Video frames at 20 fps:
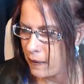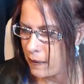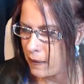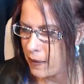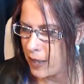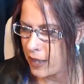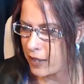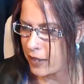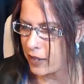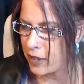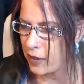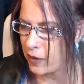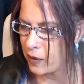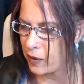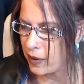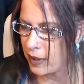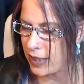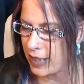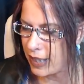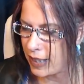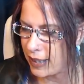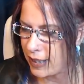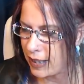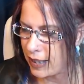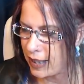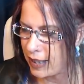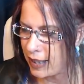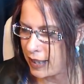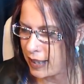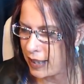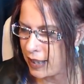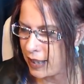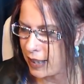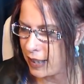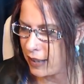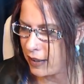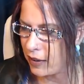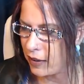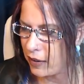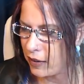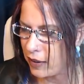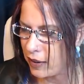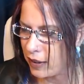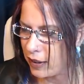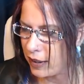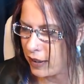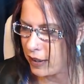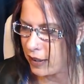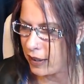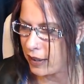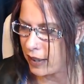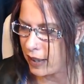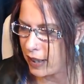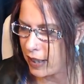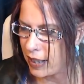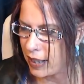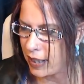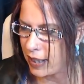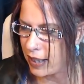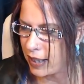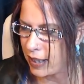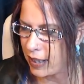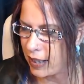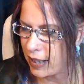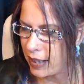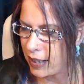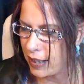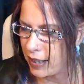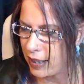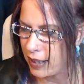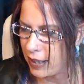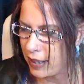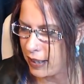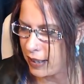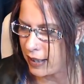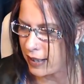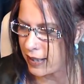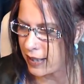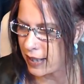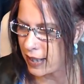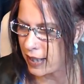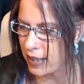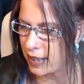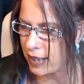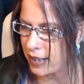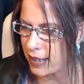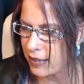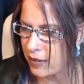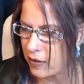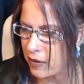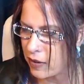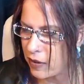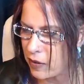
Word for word: watch the old Dateline again earlier, and KK and SA answered